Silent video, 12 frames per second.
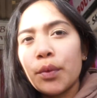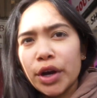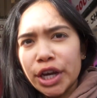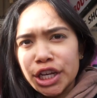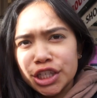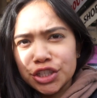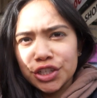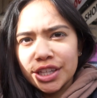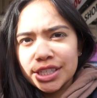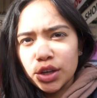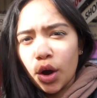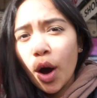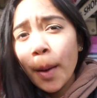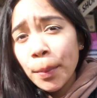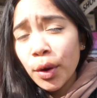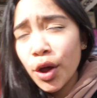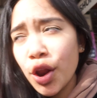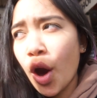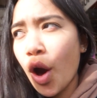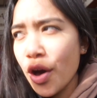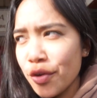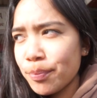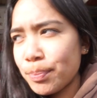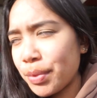We're gonna do this hop on,
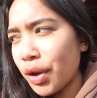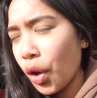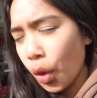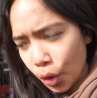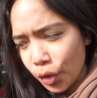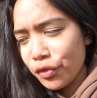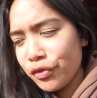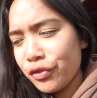hop off